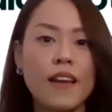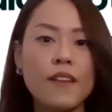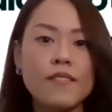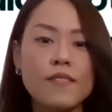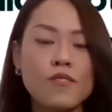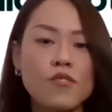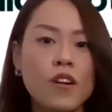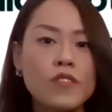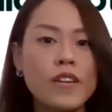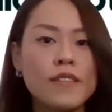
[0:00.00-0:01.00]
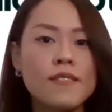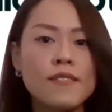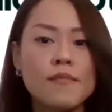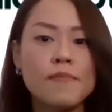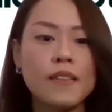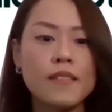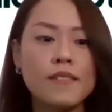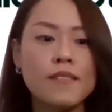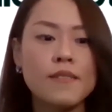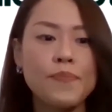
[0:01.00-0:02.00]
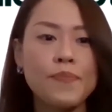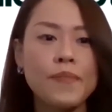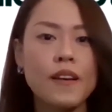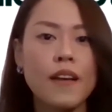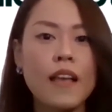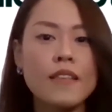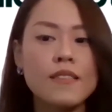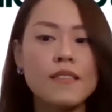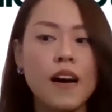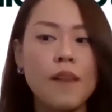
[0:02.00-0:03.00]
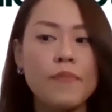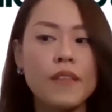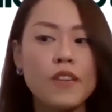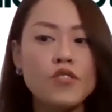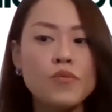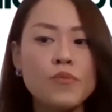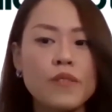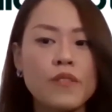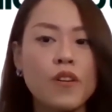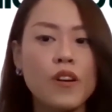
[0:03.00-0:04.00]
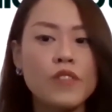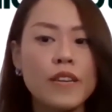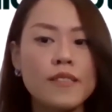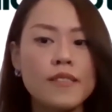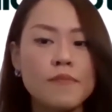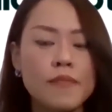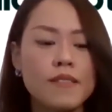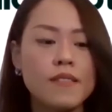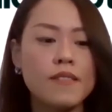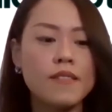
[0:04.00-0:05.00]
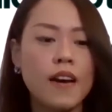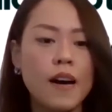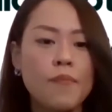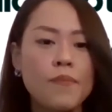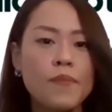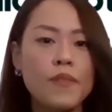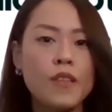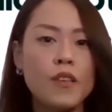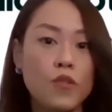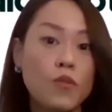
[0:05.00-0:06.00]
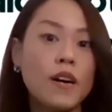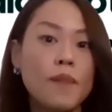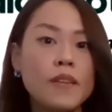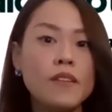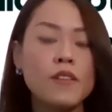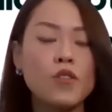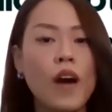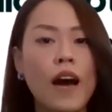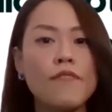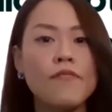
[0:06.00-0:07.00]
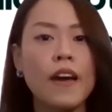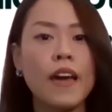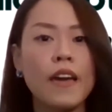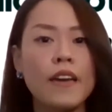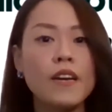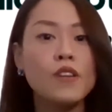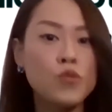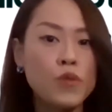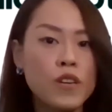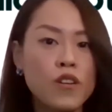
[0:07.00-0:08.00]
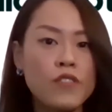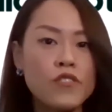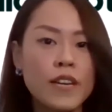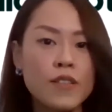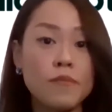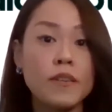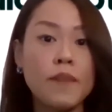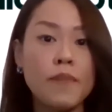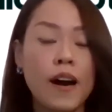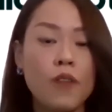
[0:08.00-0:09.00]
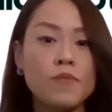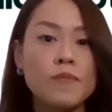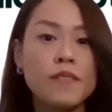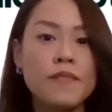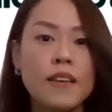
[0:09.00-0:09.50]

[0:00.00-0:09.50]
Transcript: Now this contract system the issue with the contract system is this. You come in, you have a 2-year contract to become a houseman,